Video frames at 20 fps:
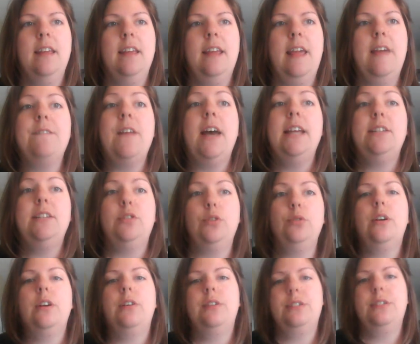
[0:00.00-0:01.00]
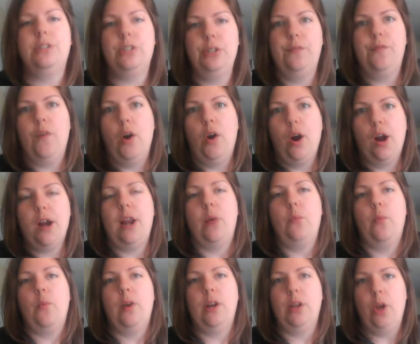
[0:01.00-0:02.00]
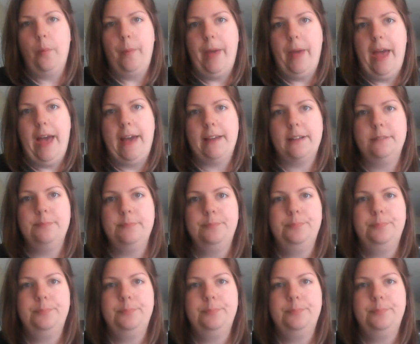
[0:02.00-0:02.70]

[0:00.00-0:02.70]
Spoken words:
if I do go too far and I want to go back,